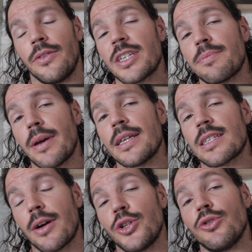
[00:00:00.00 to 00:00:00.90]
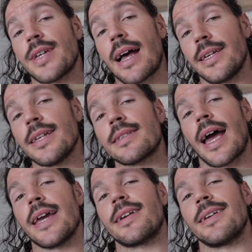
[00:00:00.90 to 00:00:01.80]
This means that my new daily
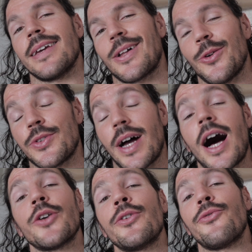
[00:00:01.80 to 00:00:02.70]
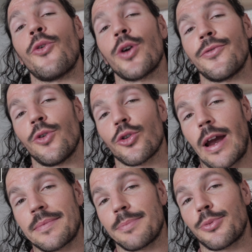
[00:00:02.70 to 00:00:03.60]
intake includes 144
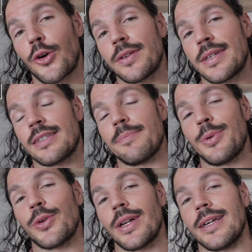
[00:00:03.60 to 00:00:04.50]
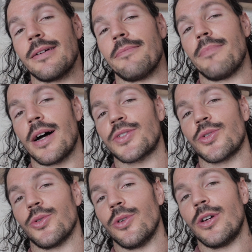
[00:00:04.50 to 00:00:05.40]
grams of protein to build lean
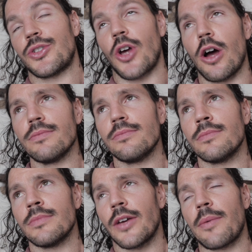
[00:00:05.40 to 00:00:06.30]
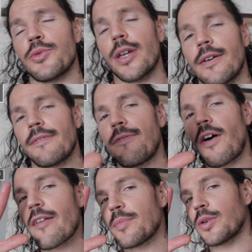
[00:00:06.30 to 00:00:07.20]
muscle. So if I'm doing
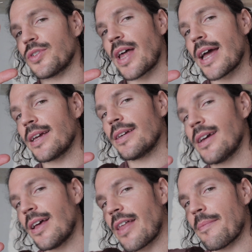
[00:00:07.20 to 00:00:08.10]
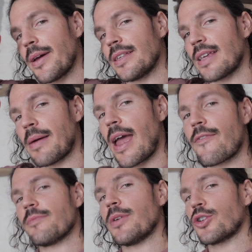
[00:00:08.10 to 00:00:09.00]
5 meals a day, that means
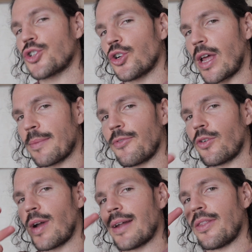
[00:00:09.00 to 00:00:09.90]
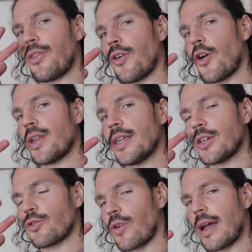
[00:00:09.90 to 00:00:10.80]
every meal should aim for around 30
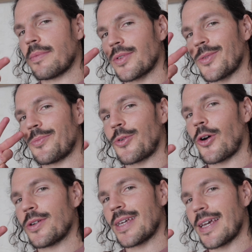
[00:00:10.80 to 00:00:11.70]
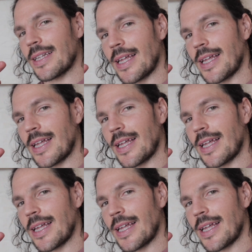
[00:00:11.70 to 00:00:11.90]
grams of protein.